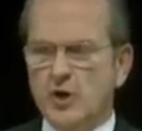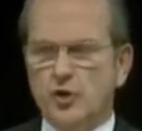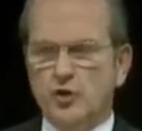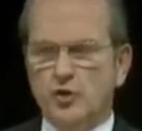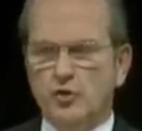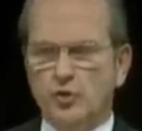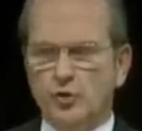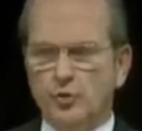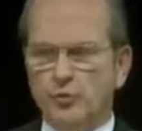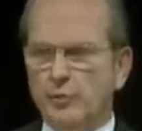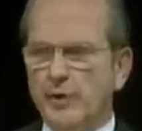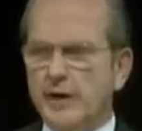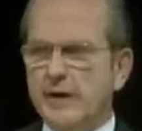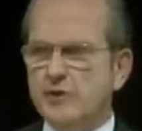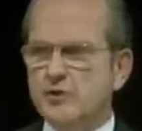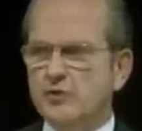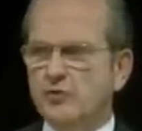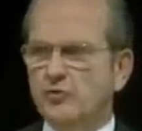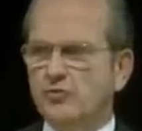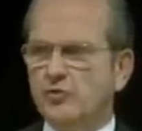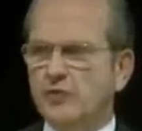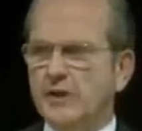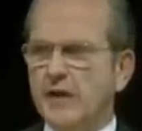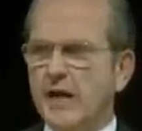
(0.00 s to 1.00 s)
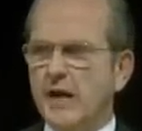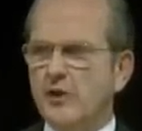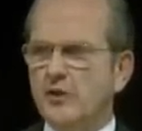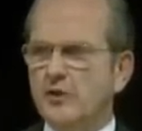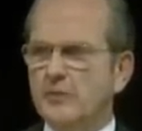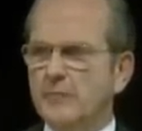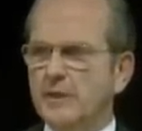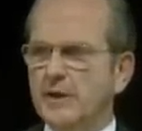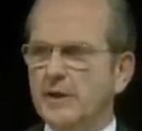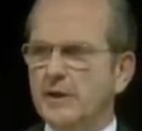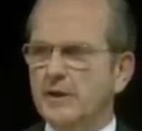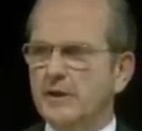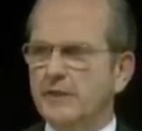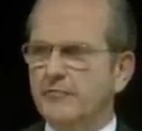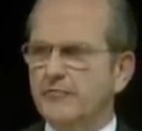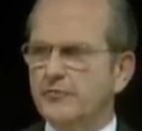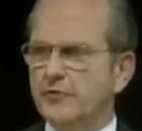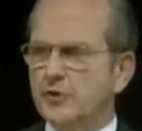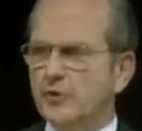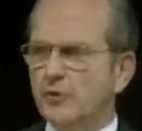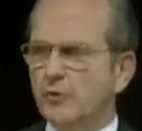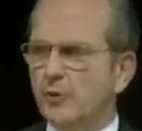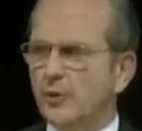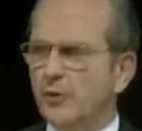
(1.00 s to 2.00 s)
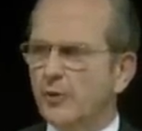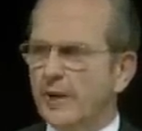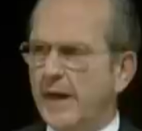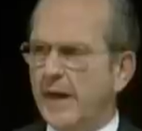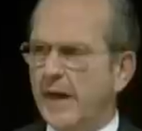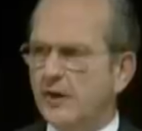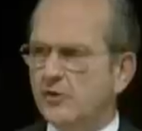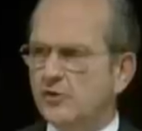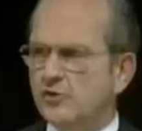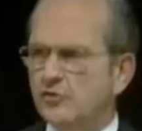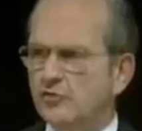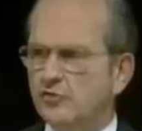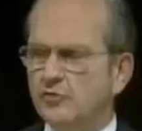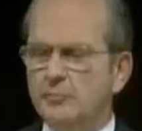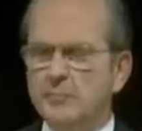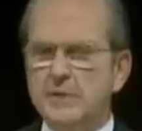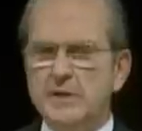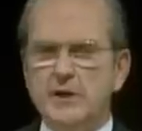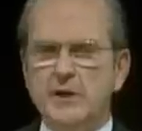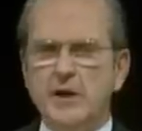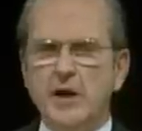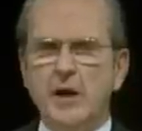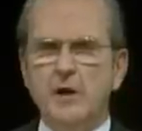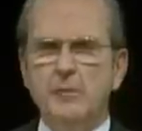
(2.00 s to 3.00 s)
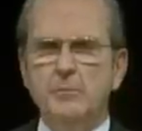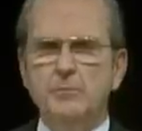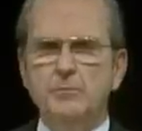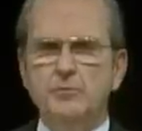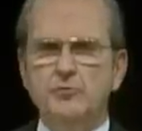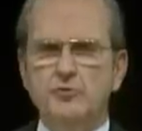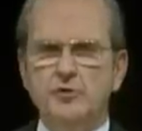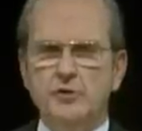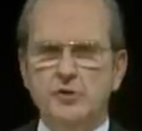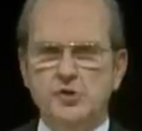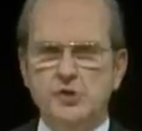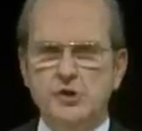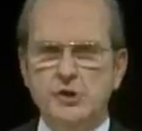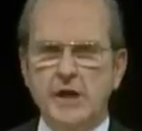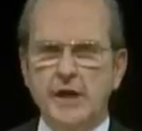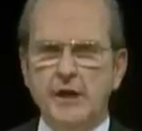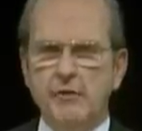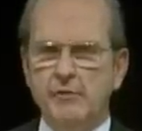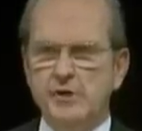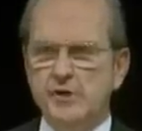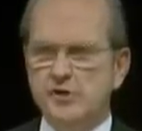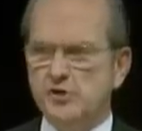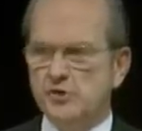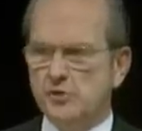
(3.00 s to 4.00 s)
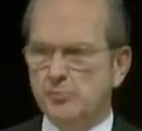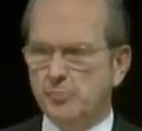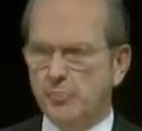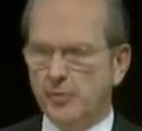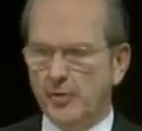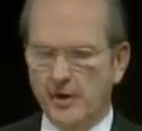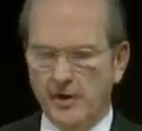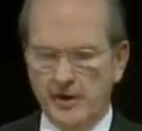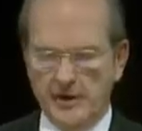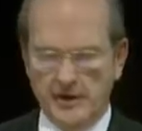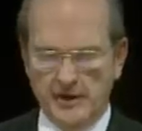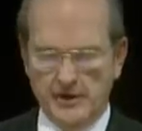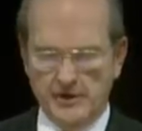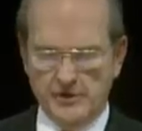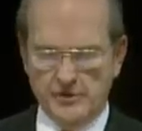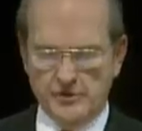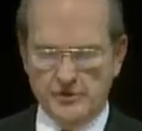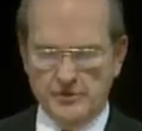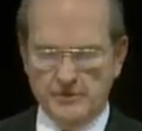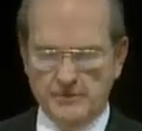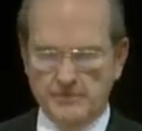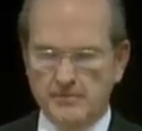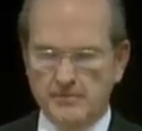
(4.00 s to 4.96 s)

Courageous accountability for your own actions becomes a cherished prize.